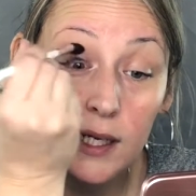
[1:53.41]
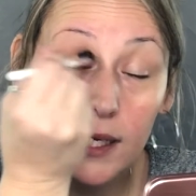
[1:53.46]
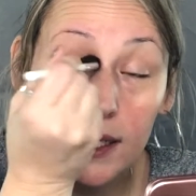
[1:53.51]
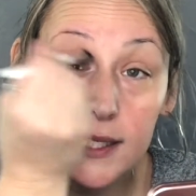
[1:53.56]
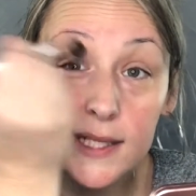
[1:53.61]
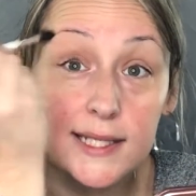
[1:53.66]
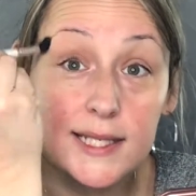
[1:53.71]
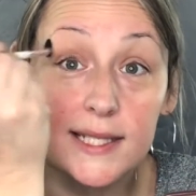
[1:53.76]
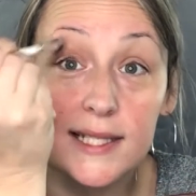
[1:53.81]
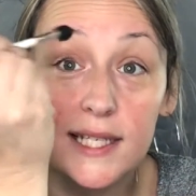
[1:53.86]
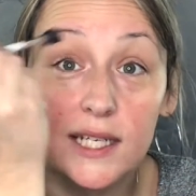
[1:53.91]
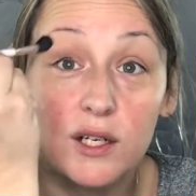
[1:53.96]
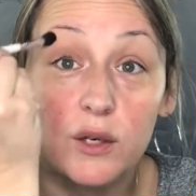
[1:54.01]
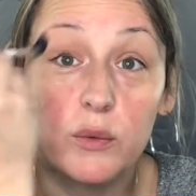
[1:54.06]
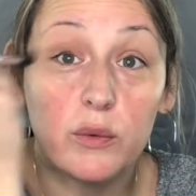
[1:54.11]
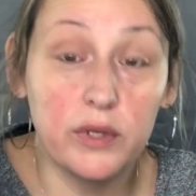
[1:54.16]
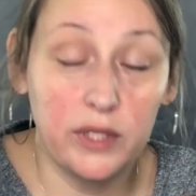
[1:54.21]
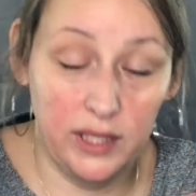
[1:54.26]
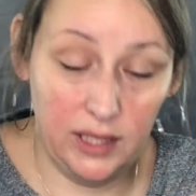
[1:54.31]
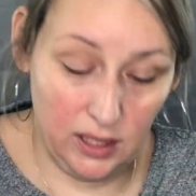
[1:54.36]
And since I
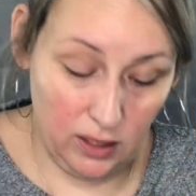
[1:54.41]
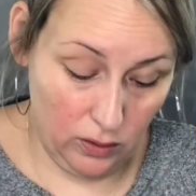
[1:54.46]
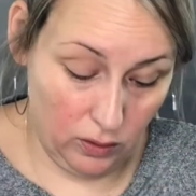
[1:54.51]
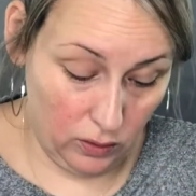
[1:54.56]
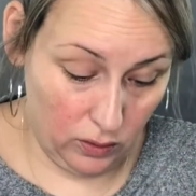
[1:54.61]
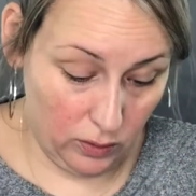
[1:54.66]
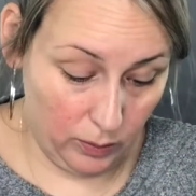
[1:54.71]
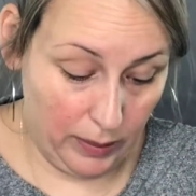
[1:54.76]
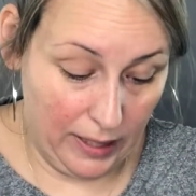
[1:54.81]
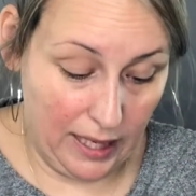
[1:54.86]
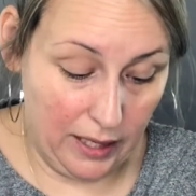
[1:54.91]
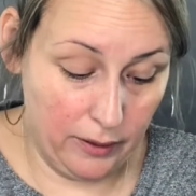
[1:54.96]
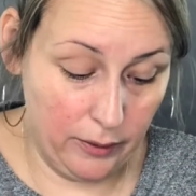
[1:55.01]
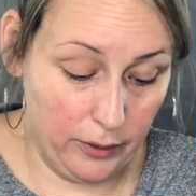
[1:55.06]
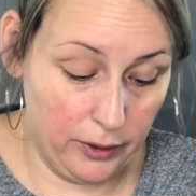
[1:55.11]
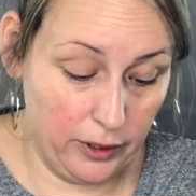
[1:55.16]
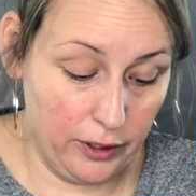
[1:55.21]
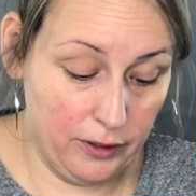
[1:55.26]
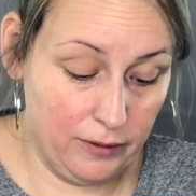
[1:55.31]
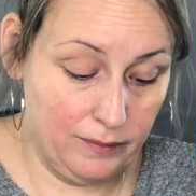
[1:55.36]
don't really use
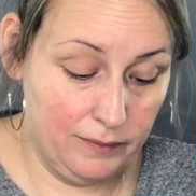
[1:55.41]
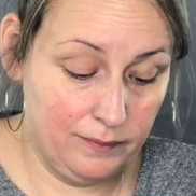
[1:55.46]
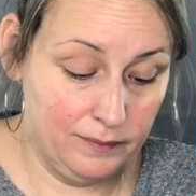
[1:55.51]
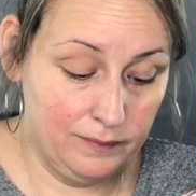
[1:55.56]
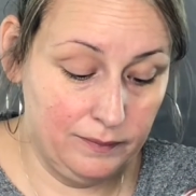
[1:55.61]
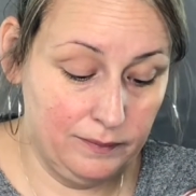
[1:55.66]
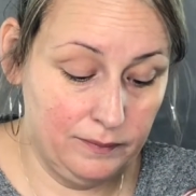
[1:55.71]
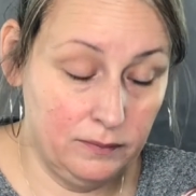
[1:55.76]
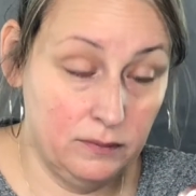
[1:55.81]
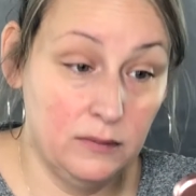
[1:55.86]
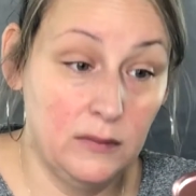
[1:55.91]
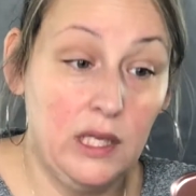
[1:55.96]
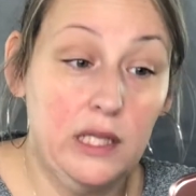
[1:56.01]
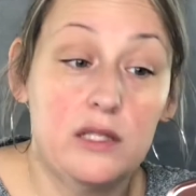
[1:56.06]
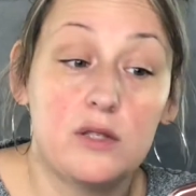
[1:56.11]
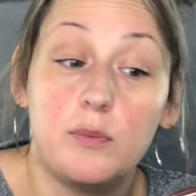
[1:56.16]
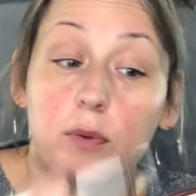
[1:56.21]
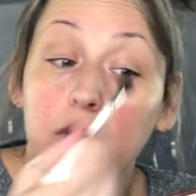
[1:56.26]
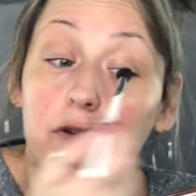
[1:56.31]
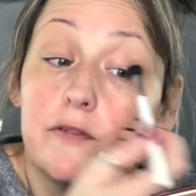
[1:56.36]
powder,
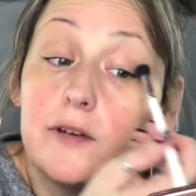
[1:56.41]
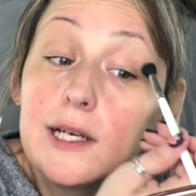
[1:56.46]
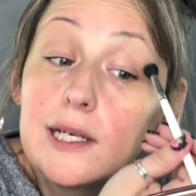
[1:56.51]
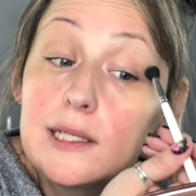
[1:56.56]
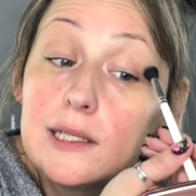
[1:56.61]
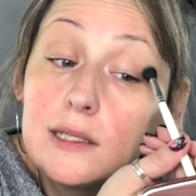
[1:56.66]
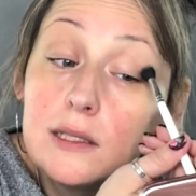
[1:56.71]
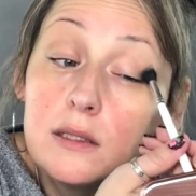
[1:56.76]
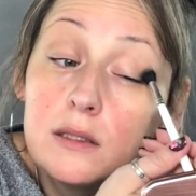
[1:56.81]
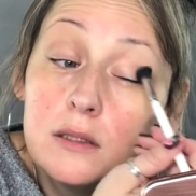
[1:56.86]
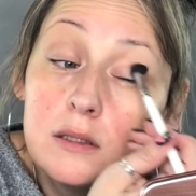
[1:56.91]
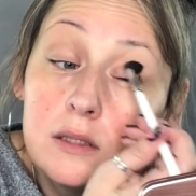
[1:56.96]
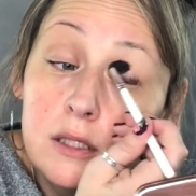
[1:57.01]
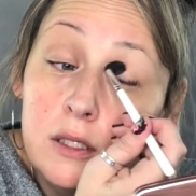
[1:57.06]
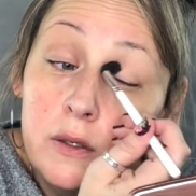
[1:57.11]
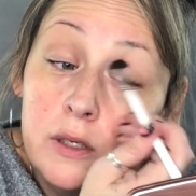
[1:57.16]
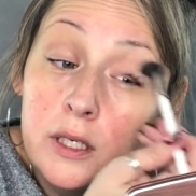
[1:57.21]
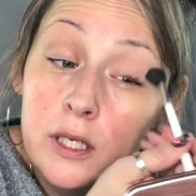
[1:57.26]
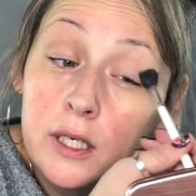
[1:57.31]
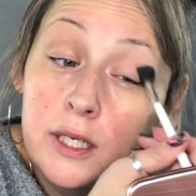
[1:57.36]
it's perfect to
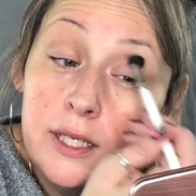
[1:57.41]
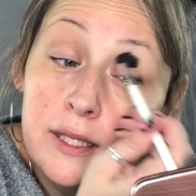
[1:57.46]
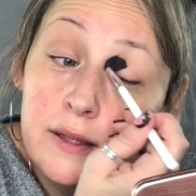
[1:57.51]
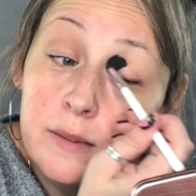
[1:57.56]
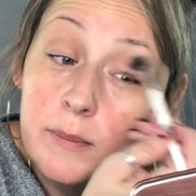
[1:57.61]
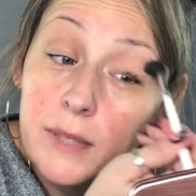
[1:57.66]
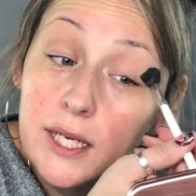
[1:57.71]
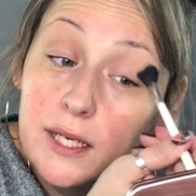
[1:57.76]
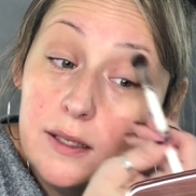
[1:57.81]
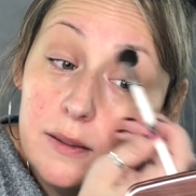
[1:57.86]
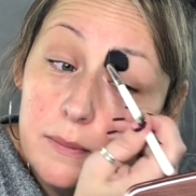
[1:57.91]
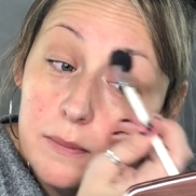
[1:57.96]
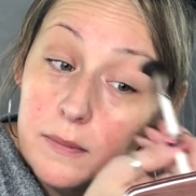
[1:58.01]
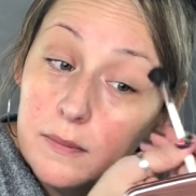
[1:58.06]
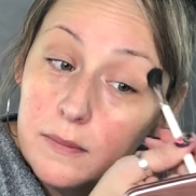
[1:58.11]
go underneath the makeup.